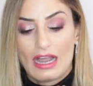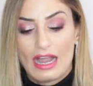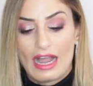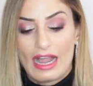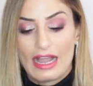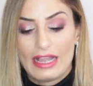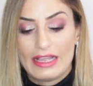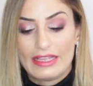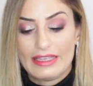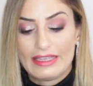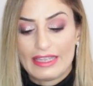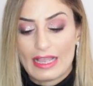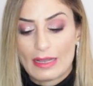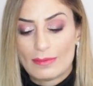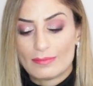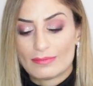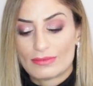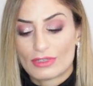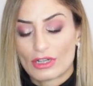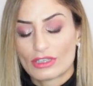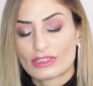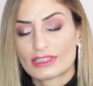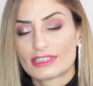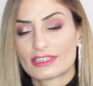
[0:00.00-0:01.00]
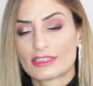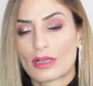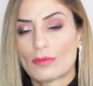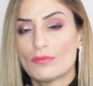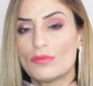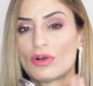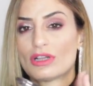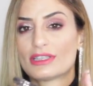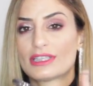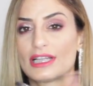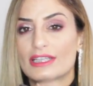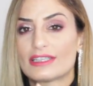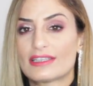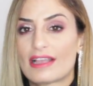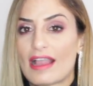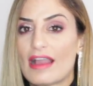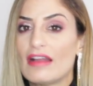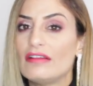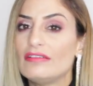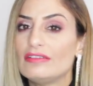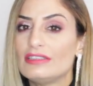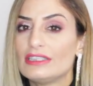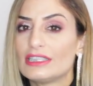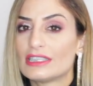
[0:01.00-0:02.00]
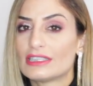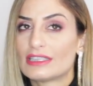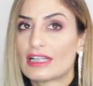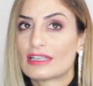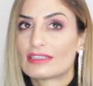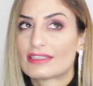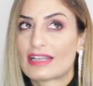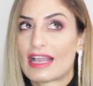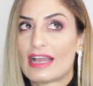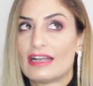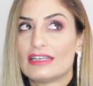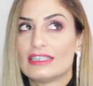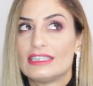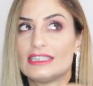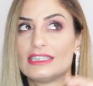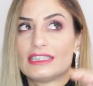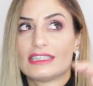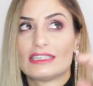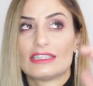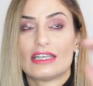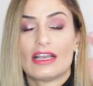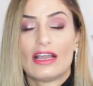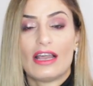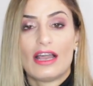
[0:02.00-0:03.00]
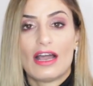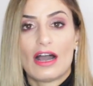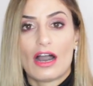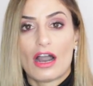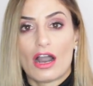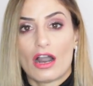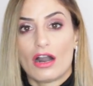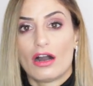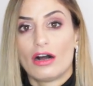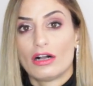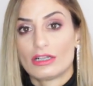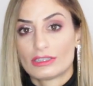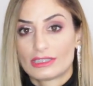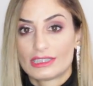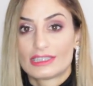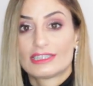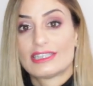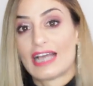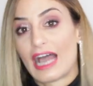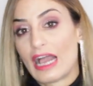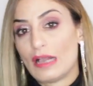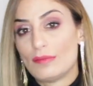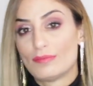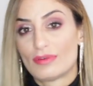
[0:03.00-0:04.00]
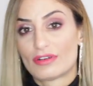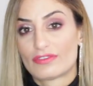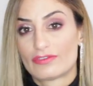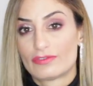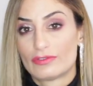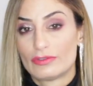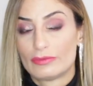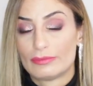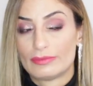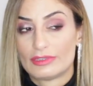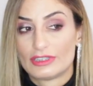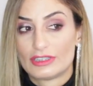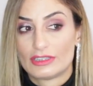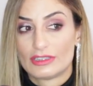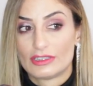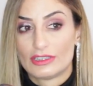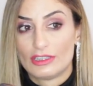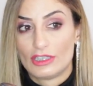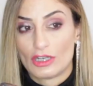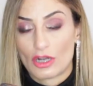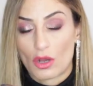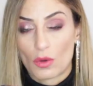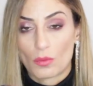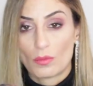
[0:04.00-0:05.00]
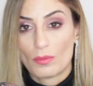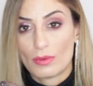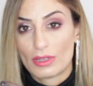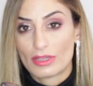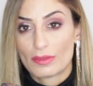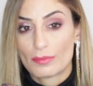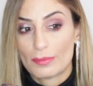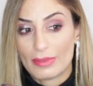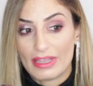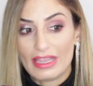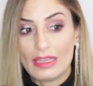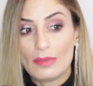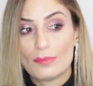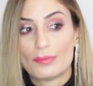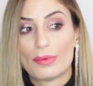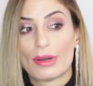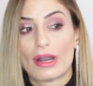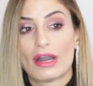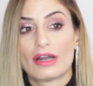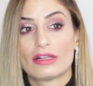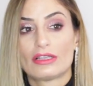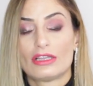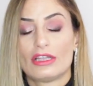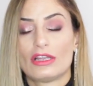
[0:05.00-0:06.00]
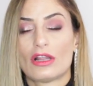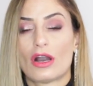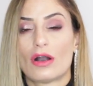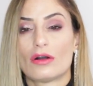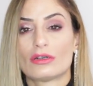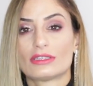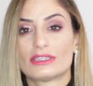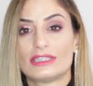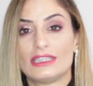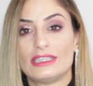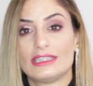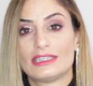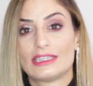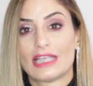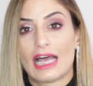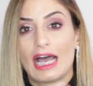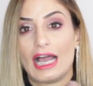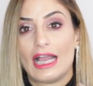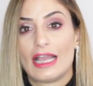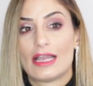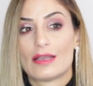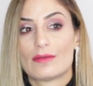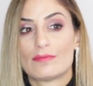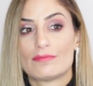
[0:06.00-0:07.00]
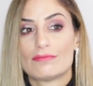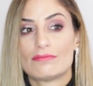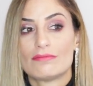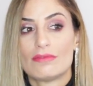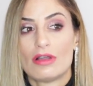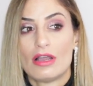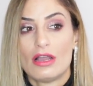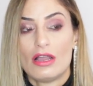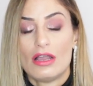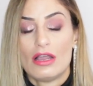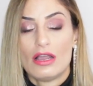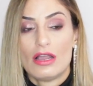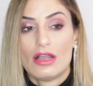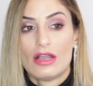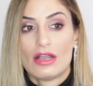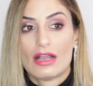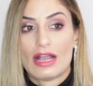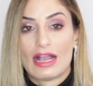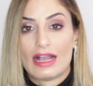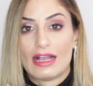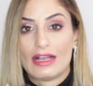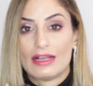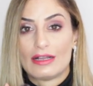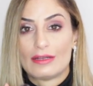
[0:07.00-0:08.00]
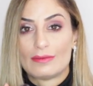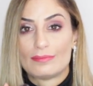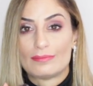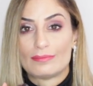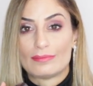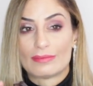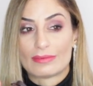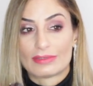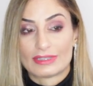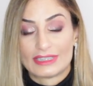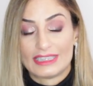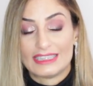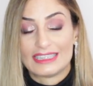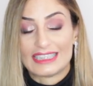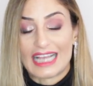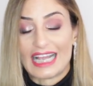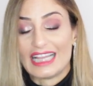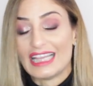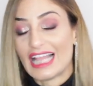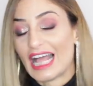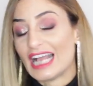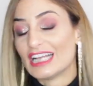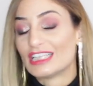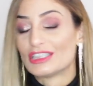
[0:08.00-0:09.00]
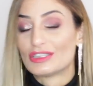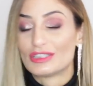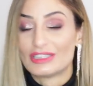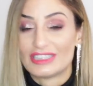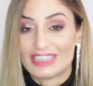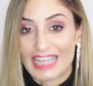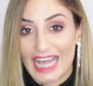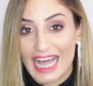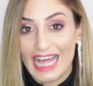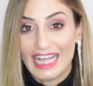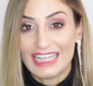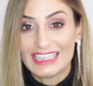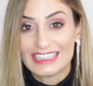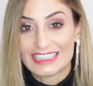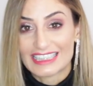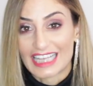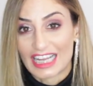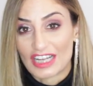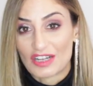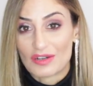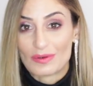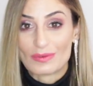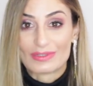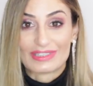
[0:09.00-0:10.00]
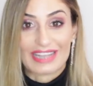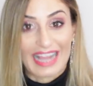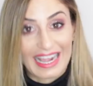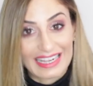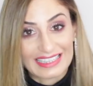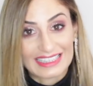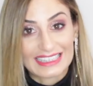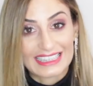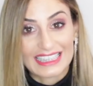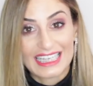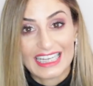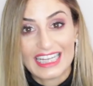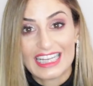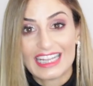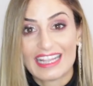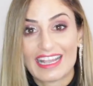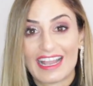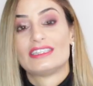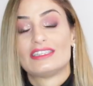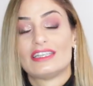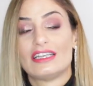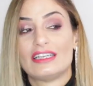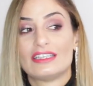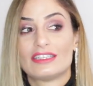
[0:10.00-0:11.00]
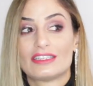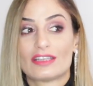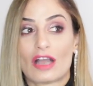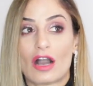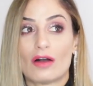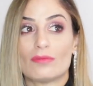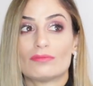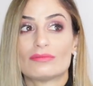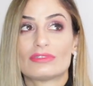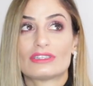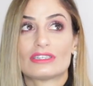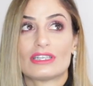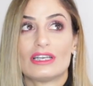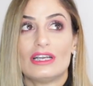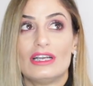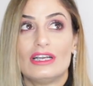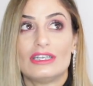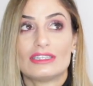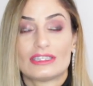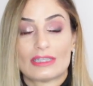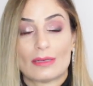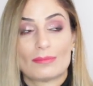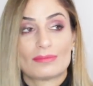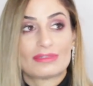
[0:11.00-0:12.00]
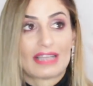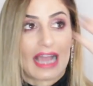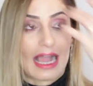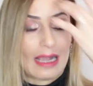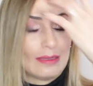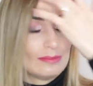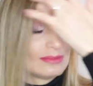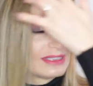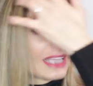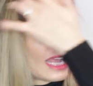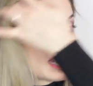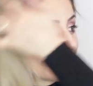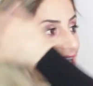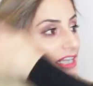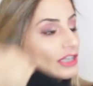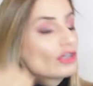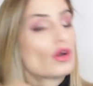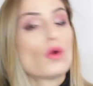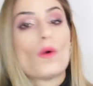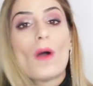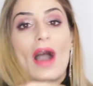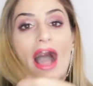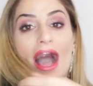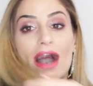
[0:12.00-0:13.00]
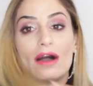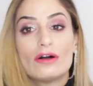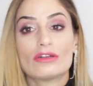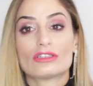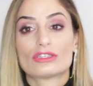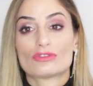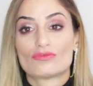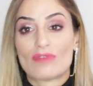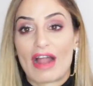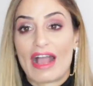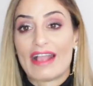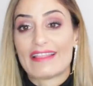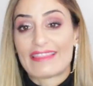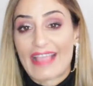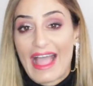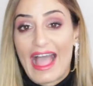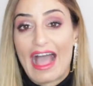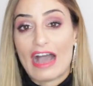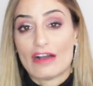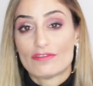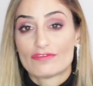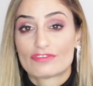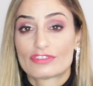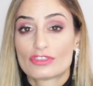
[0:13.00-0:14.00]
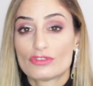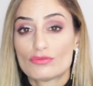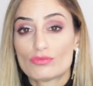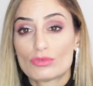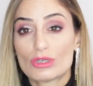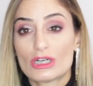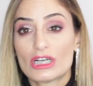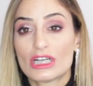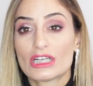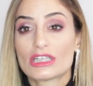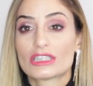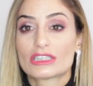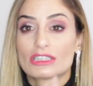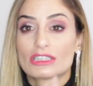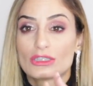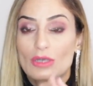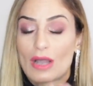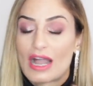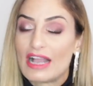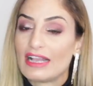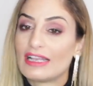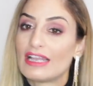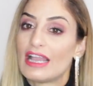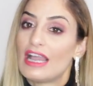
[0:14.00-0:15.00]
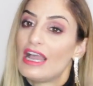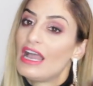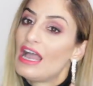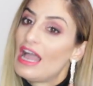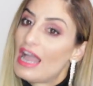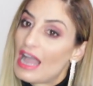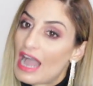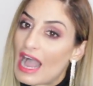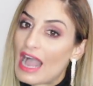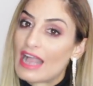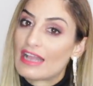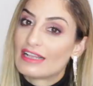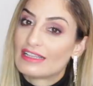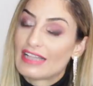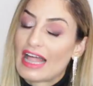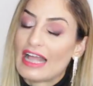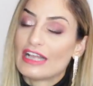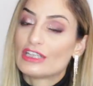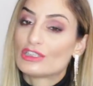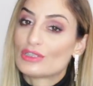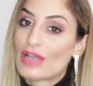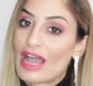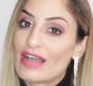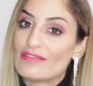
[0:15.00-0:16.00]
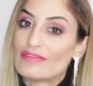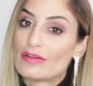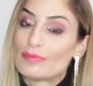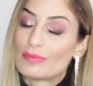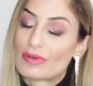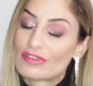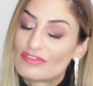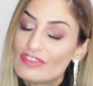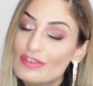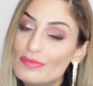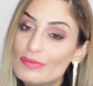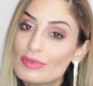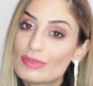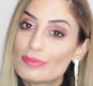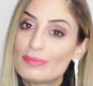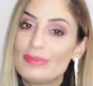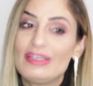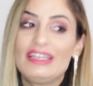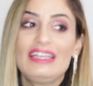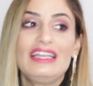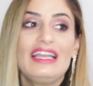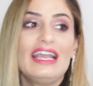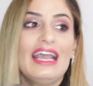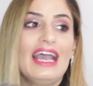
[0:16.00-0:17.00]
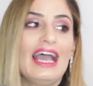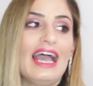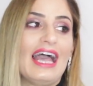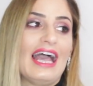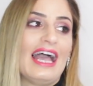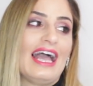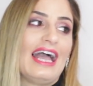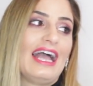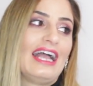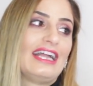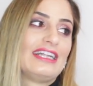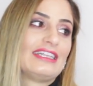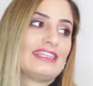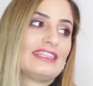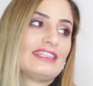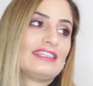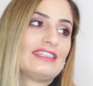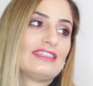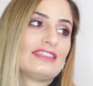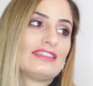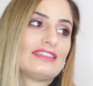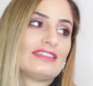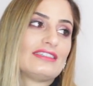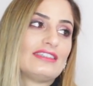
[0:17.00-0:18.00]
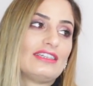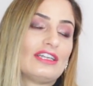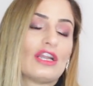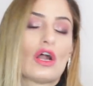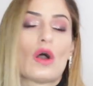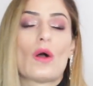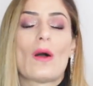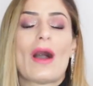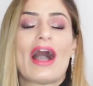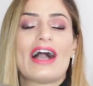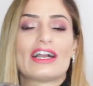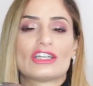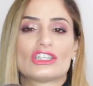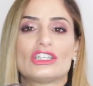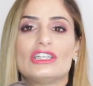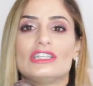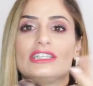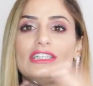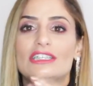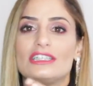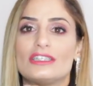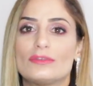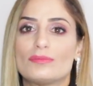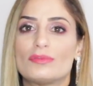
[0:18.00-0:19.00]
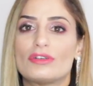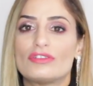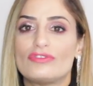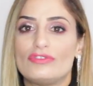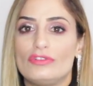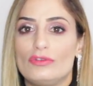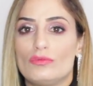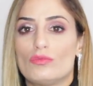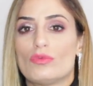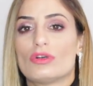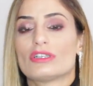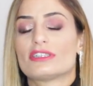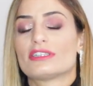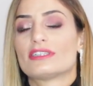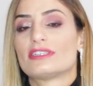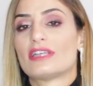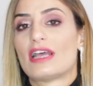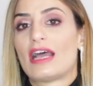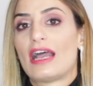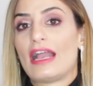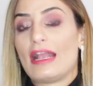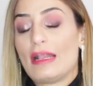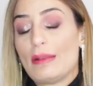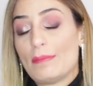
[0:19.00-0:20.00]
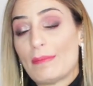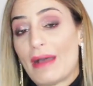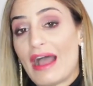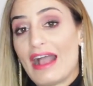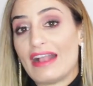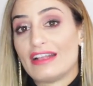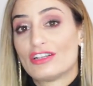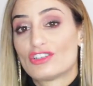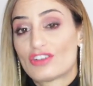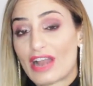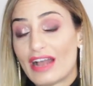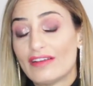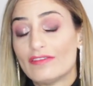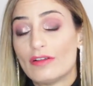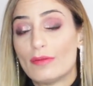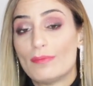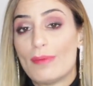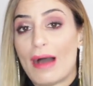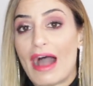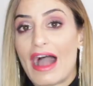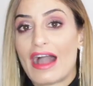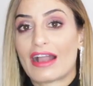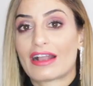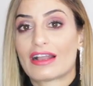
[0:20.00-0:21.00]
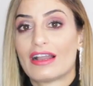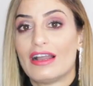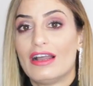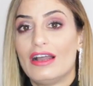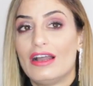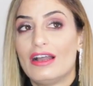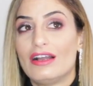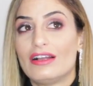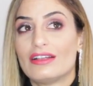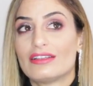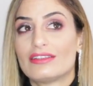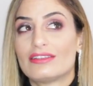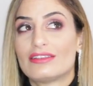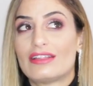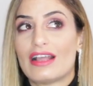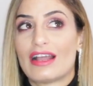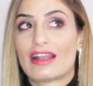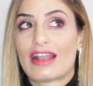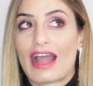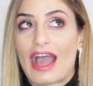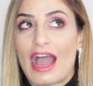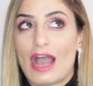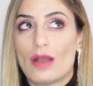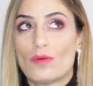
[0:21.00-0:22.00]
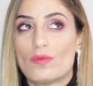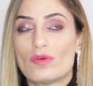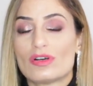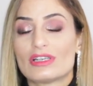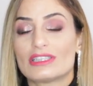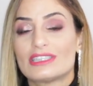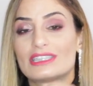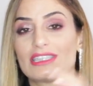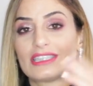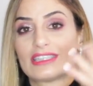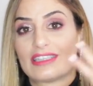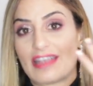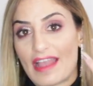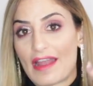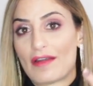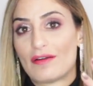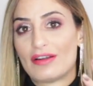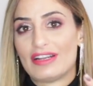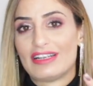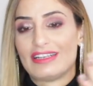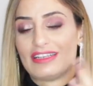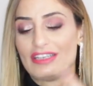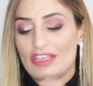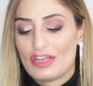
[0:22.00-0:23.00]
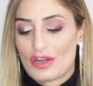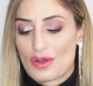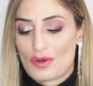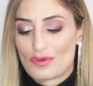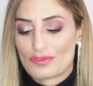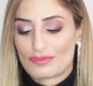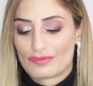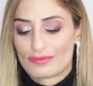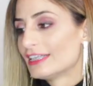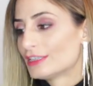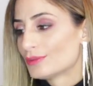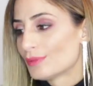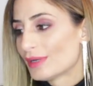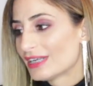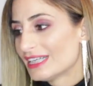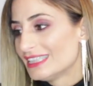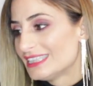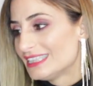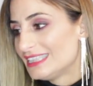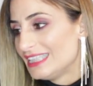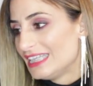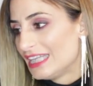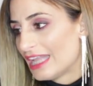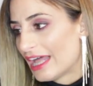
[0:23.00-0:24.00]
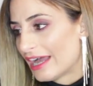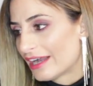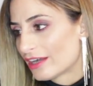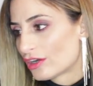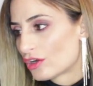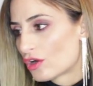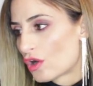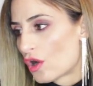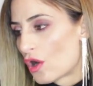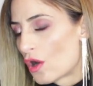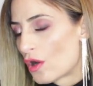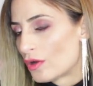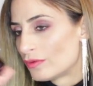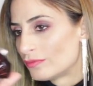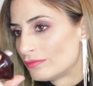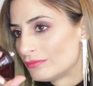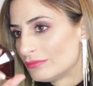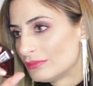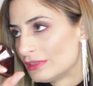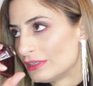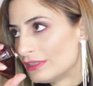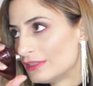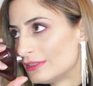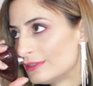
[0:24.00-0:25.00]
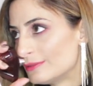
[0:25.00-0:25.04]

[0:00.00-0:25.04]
I am not someone that carry that carries all the time perfumes, you know, with me, but you know, since I am um, since I like to dance, I go dancing. It comes sometimes I can go out right after work, so I I like to have a perfume with me. And you know, actually this perfume was uh, in my travel bag that I was carrying. You know, this one is the Lancôme.